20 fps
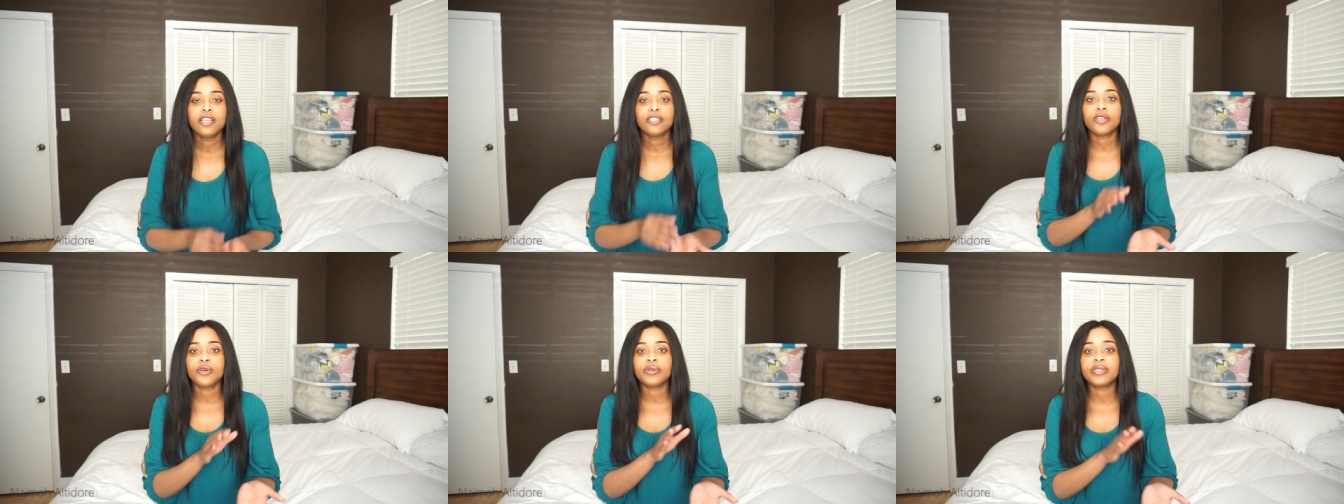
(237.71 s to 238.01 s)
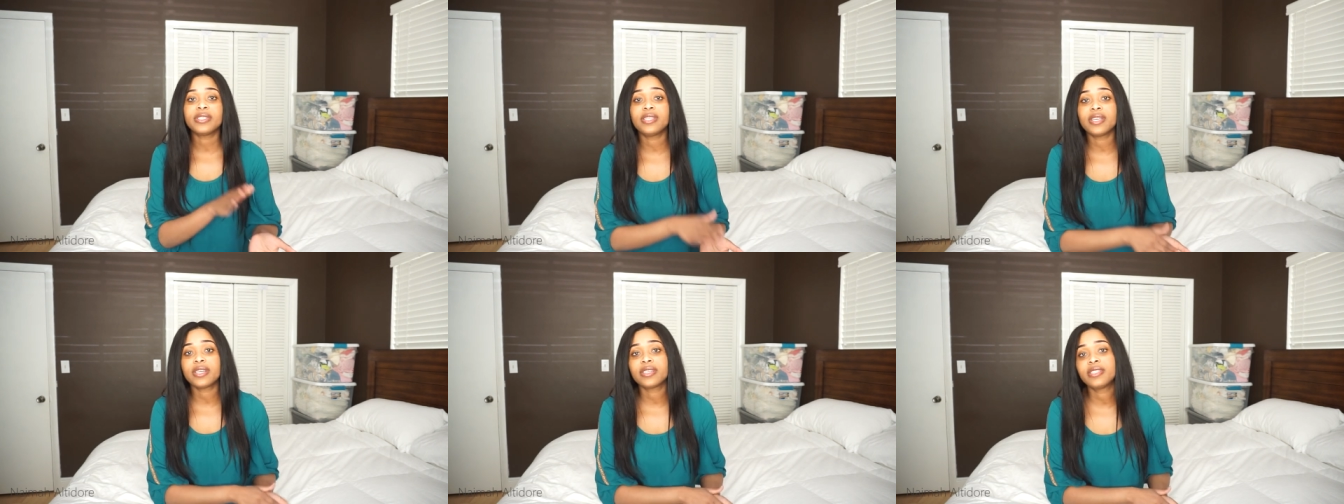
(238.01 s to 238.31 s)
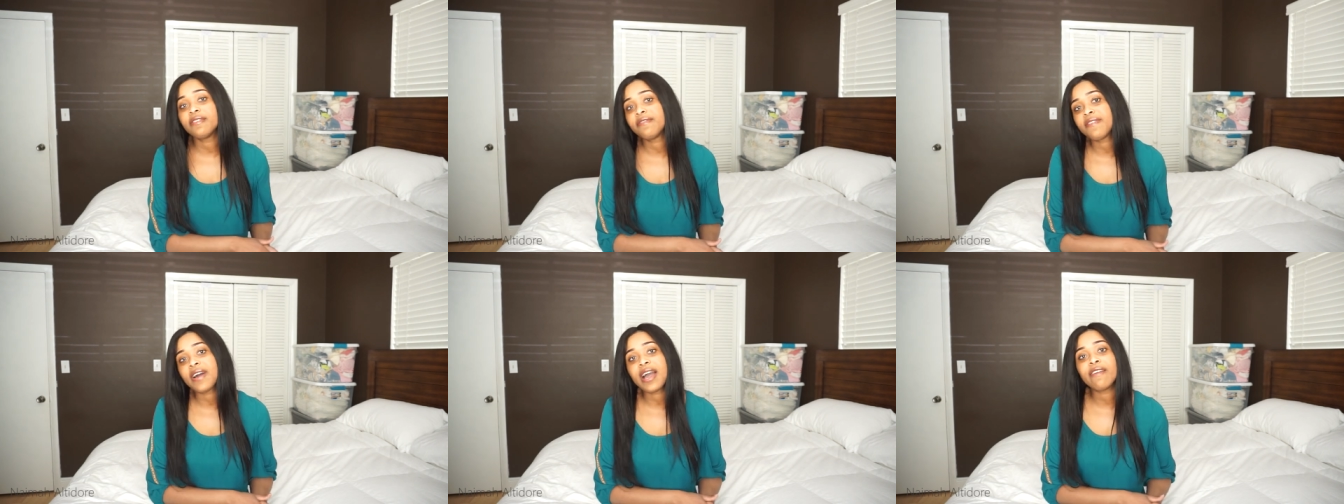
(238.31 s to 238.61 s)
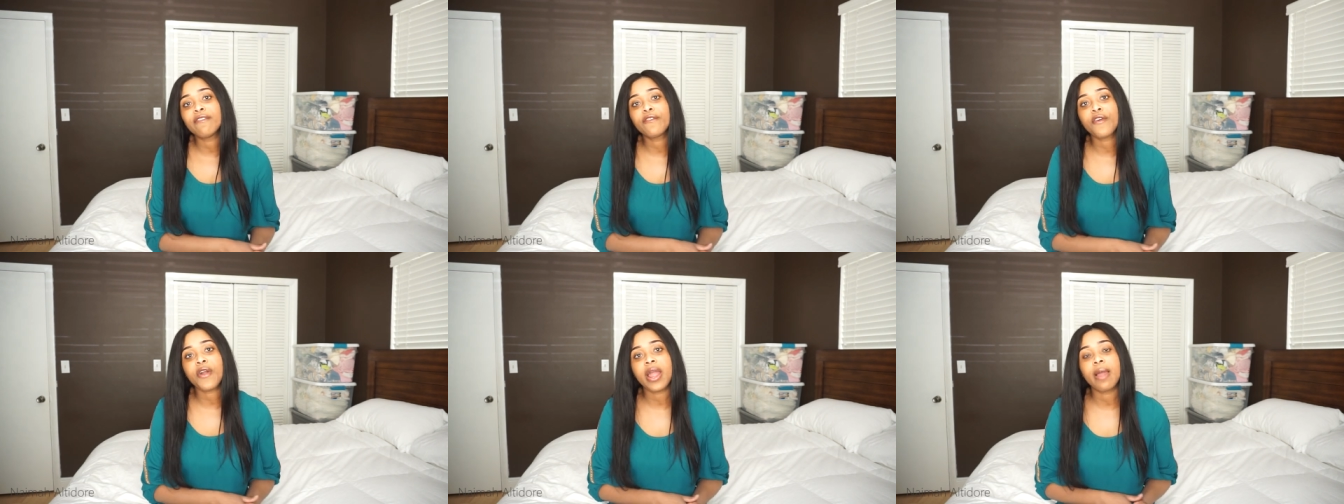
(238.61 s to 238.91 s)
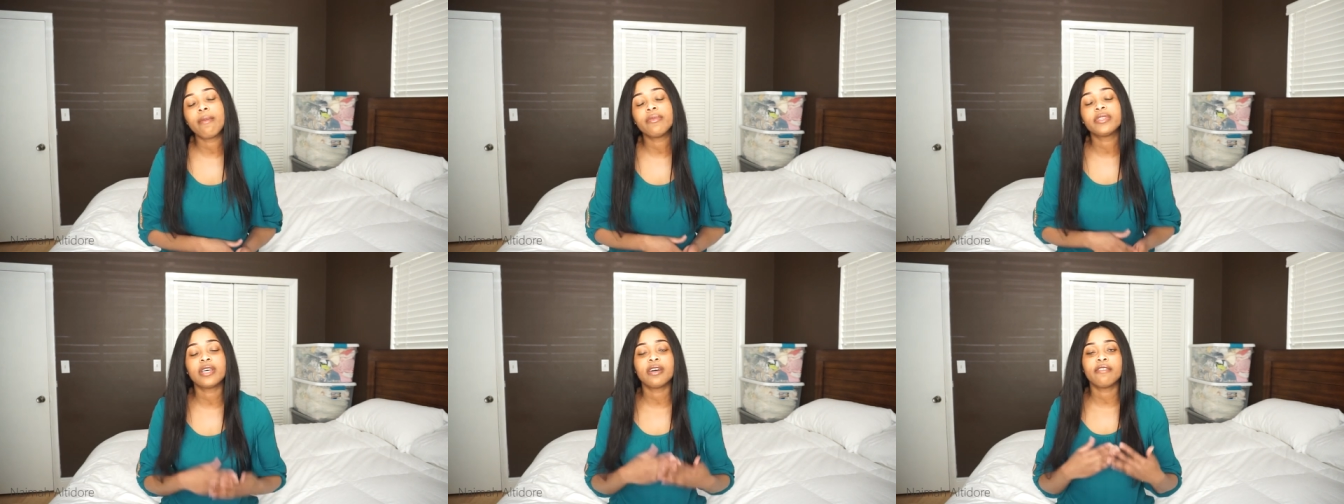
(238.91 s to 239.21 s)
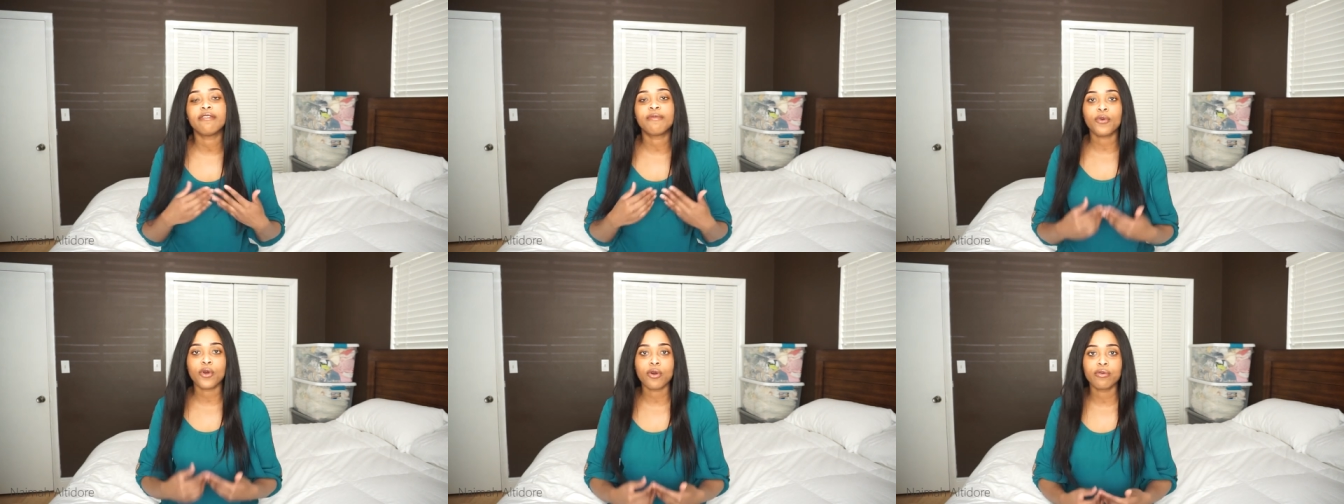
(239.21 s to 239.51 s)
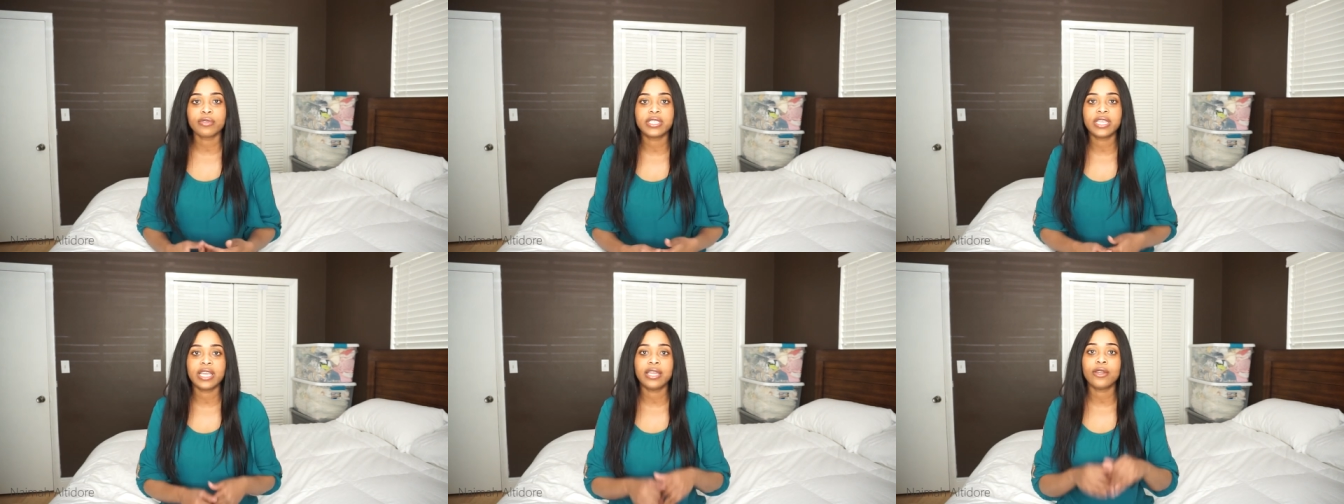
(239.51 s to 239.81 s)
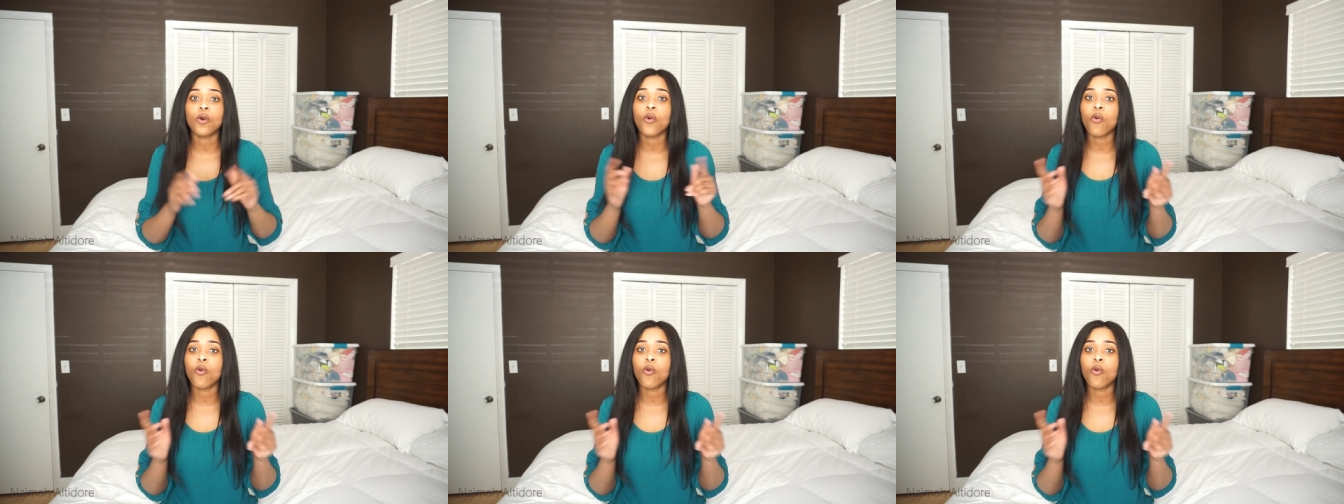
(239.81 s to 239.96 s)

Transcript: So sixty-five grams of protein